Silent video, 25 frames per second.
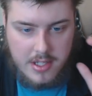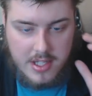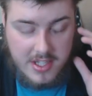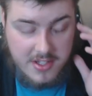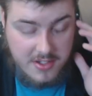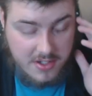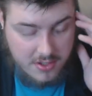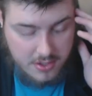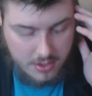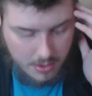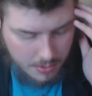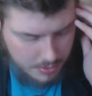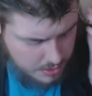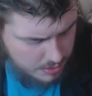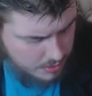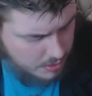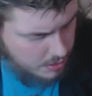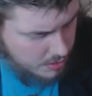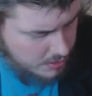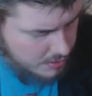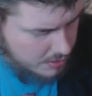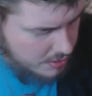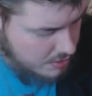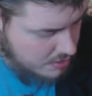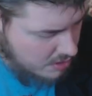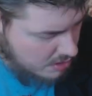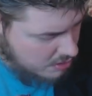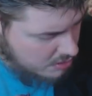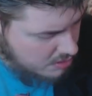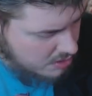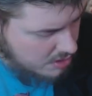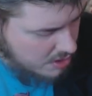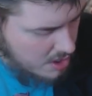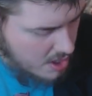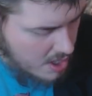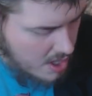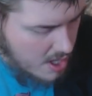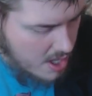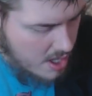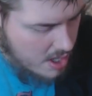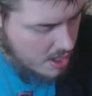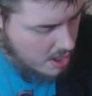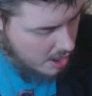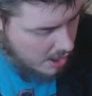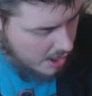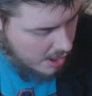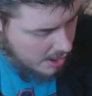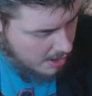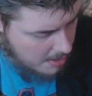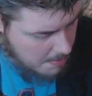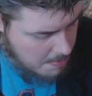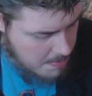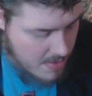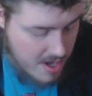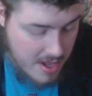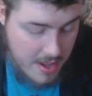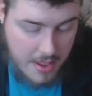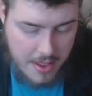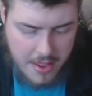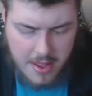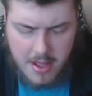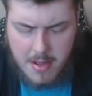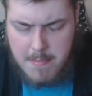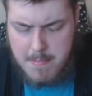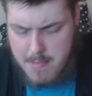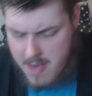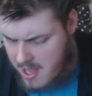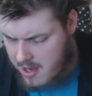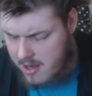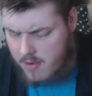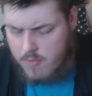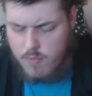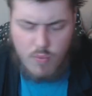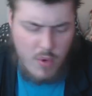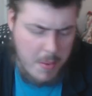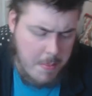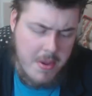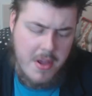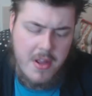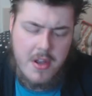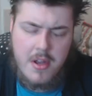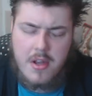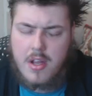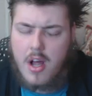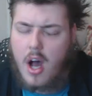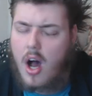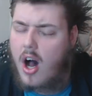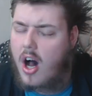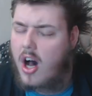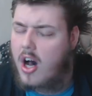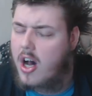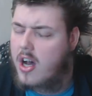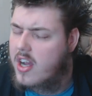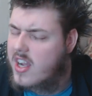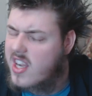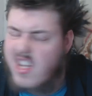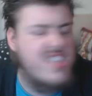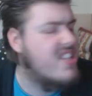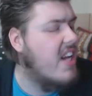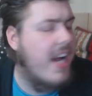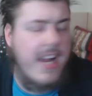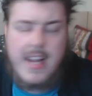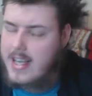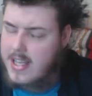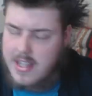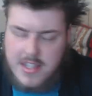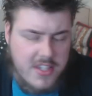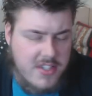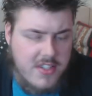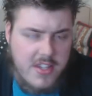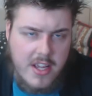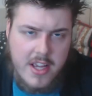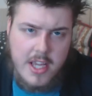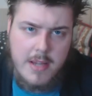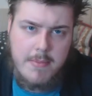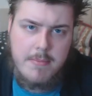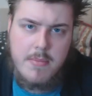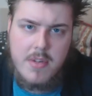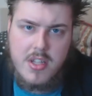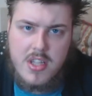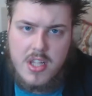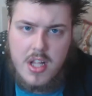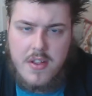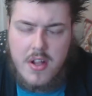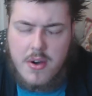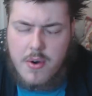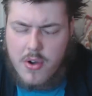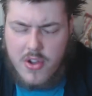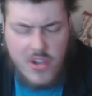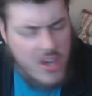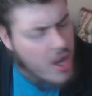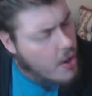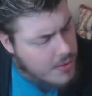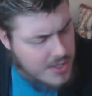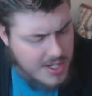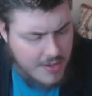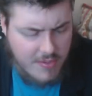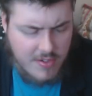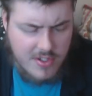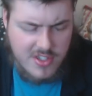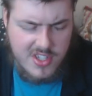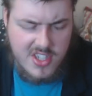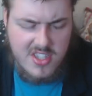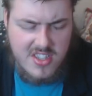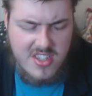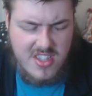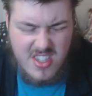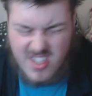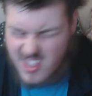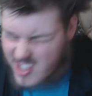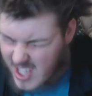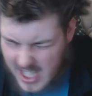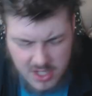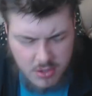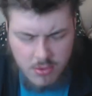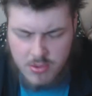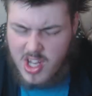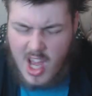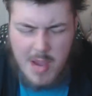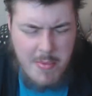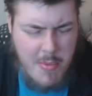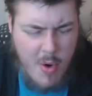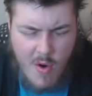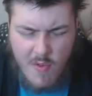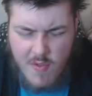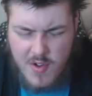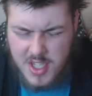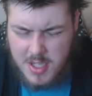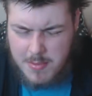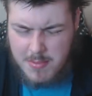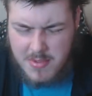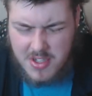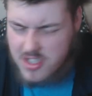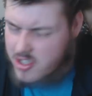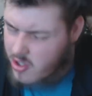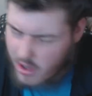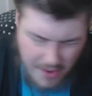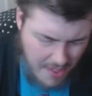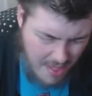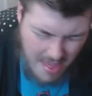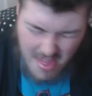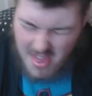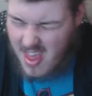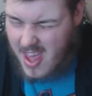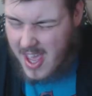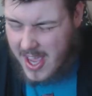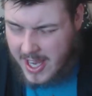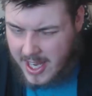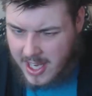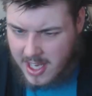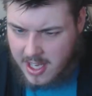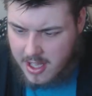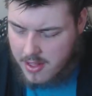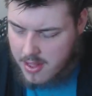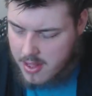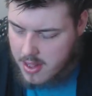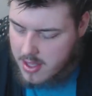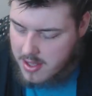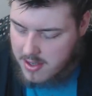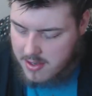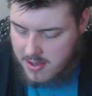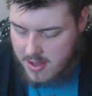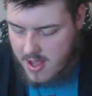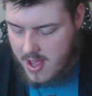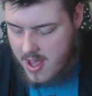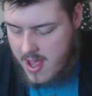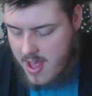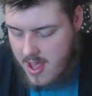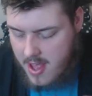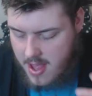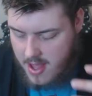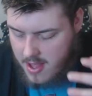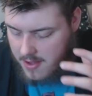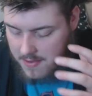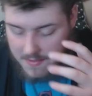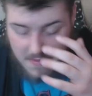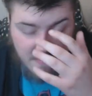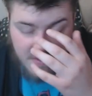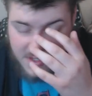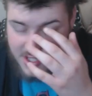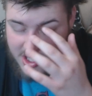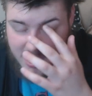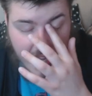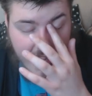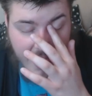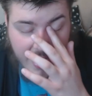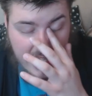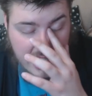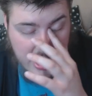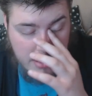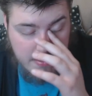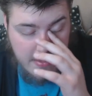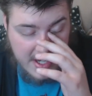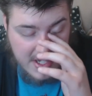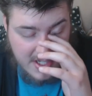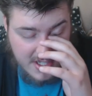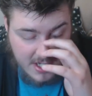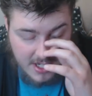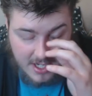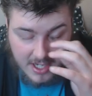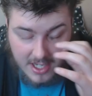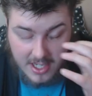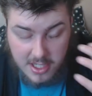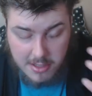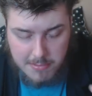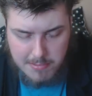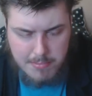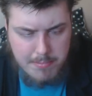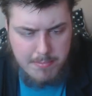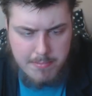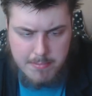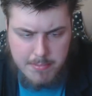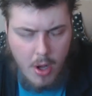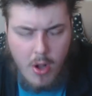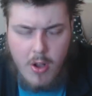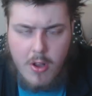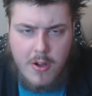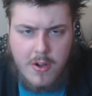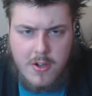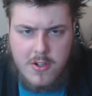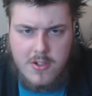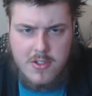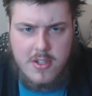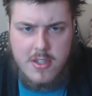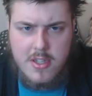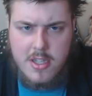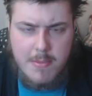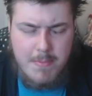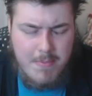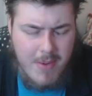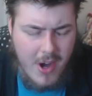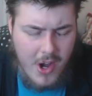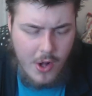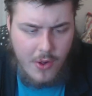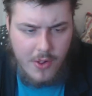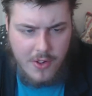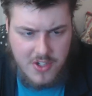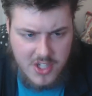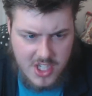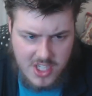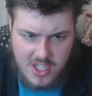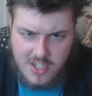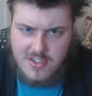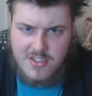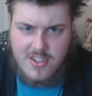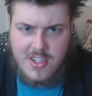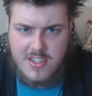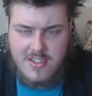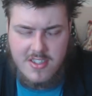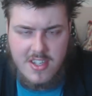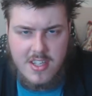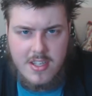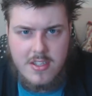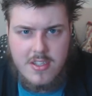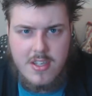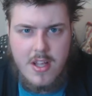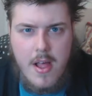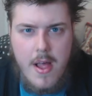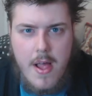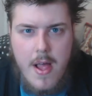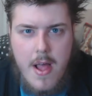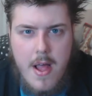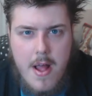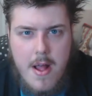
is a social construct, and that men and women are exactly the same, and that there are no differences, and that sexual dimorphism is not a thing, and that science basically is bollocks, and that biology doesn't exist.